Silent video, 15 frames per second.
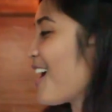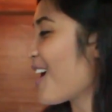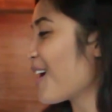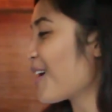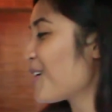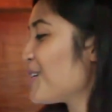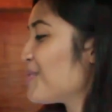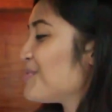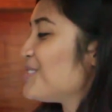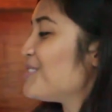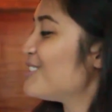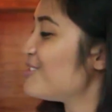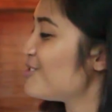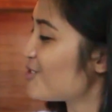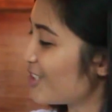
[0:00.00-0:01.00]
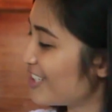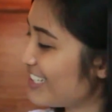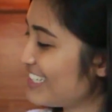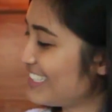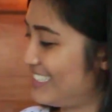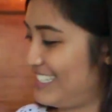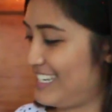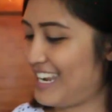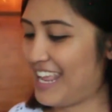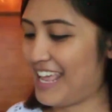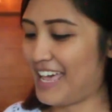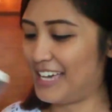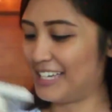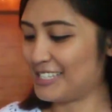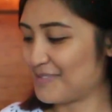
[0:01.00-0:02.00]
I hope you enjoyed it
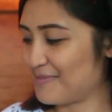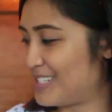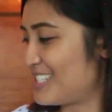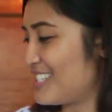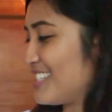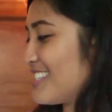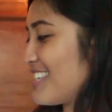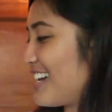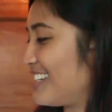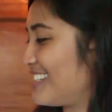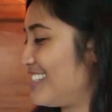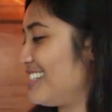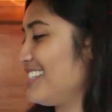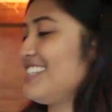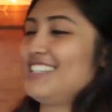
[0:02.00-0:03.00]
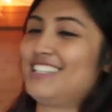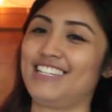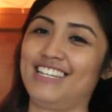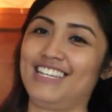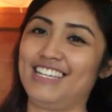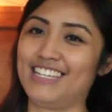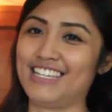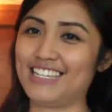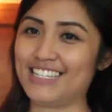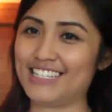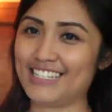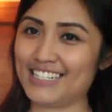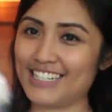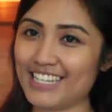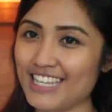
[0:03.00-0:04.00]
as much as I did,
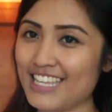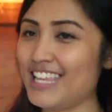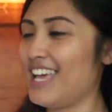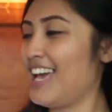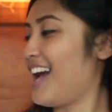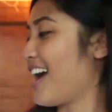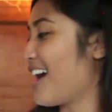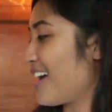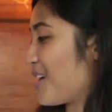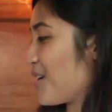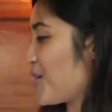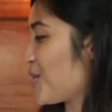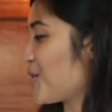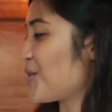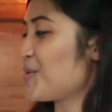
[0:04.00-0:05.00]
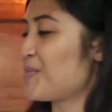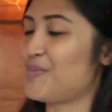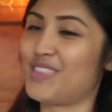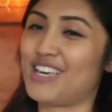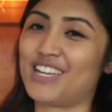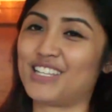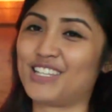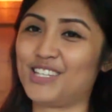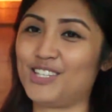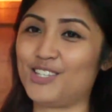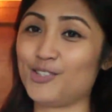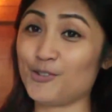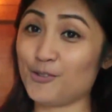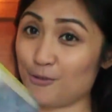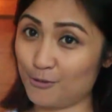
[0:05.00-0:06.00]
and I hope that
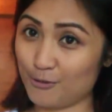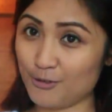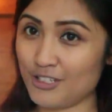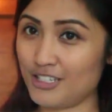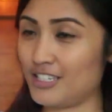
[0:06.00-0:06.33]
you